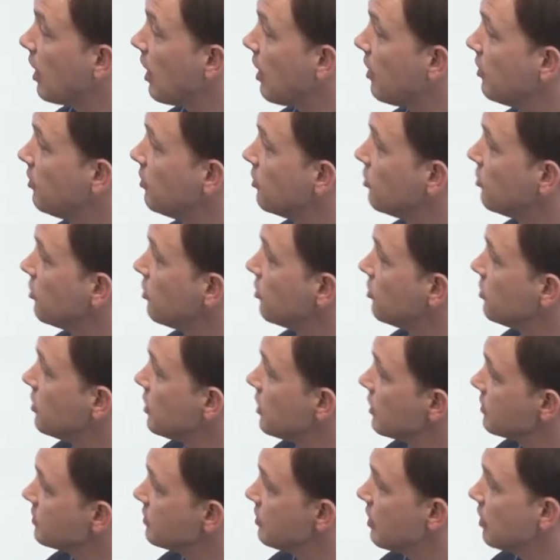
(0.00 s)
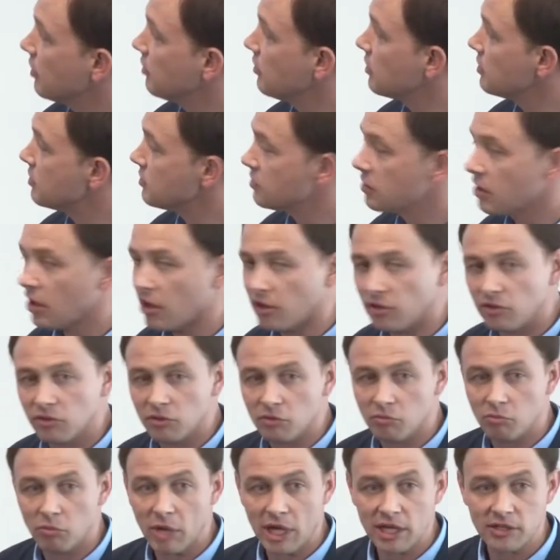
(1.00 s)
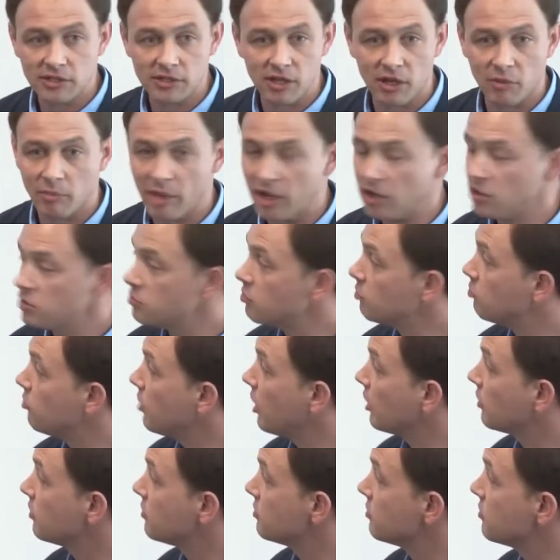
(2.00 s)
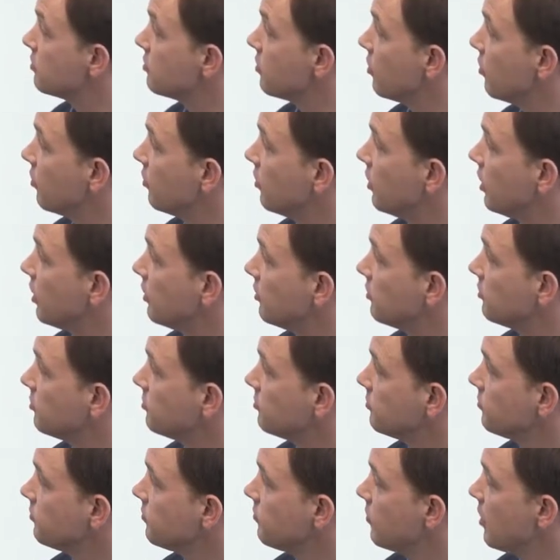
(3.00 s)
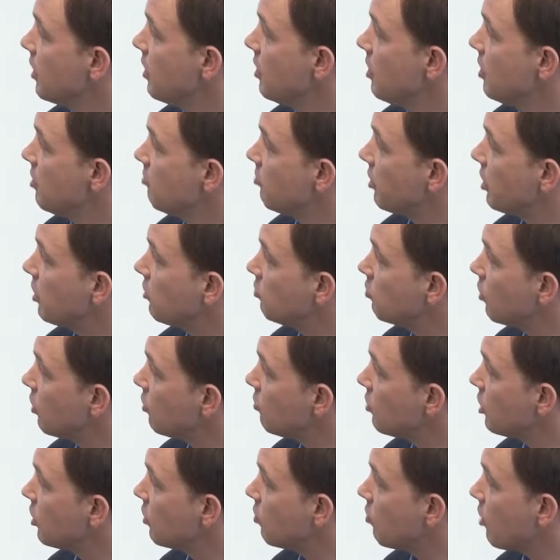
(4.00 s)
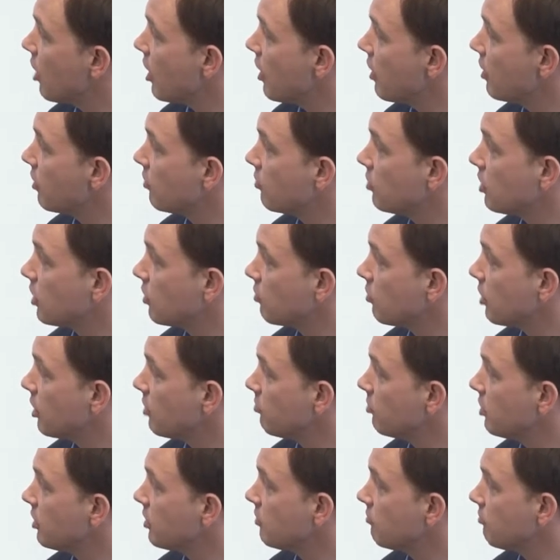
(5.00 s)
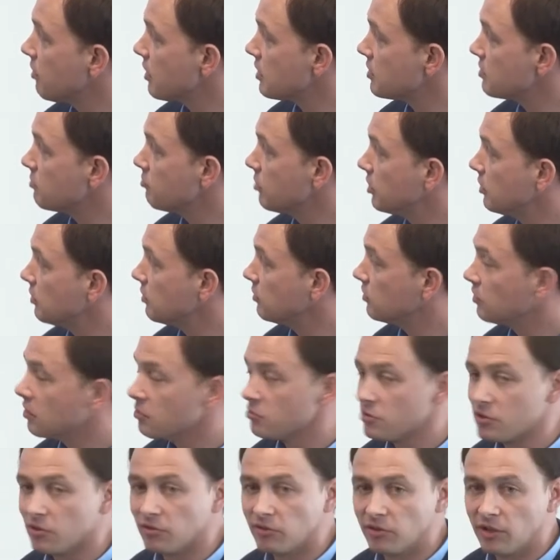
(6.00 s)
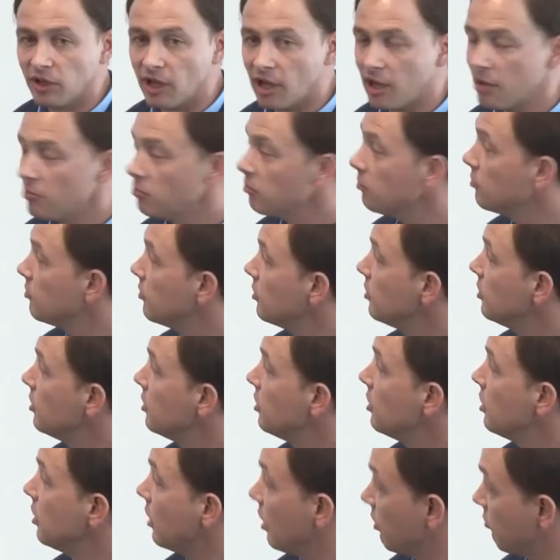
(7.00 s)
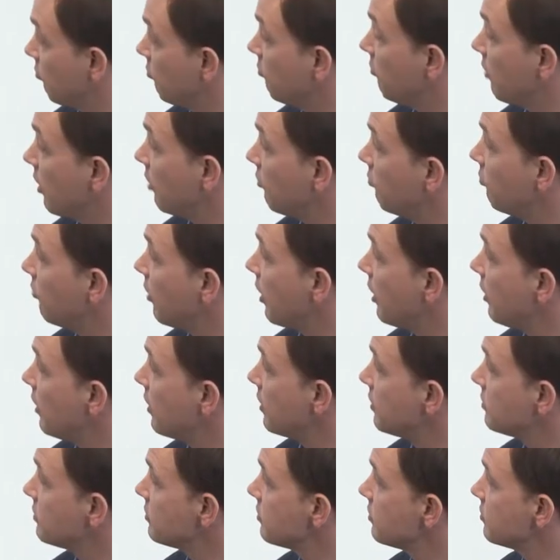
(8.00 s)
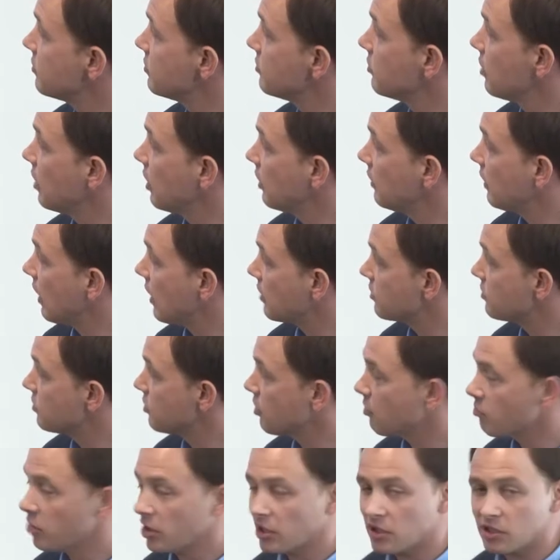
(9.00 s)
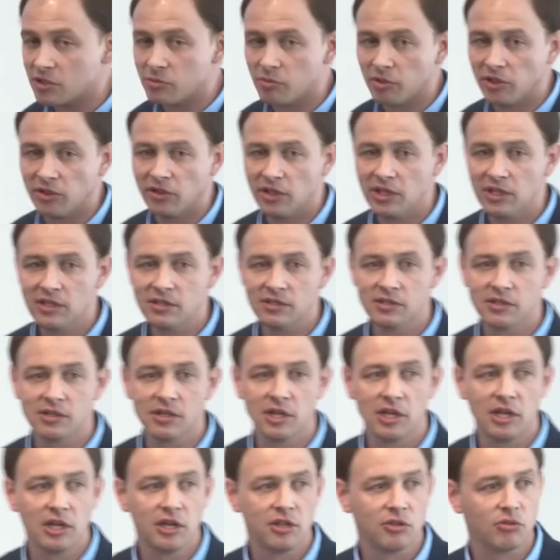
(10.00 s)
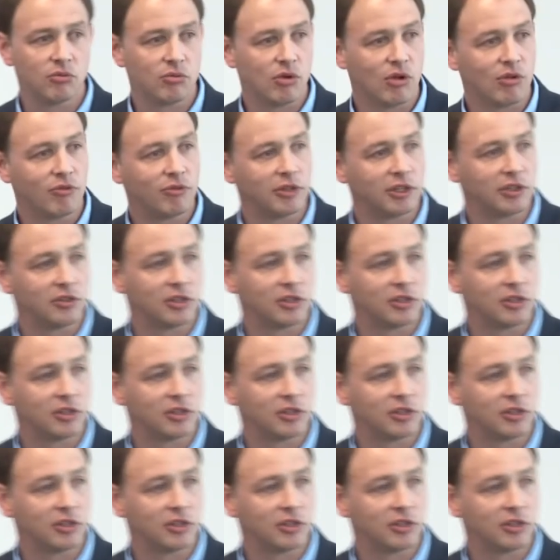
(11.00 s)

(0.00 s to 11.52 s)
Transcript: handle on the extent and start to base our management practices on that. But it will require an incredible investment in terms of time and, and finances, taxonomic expertise. The role for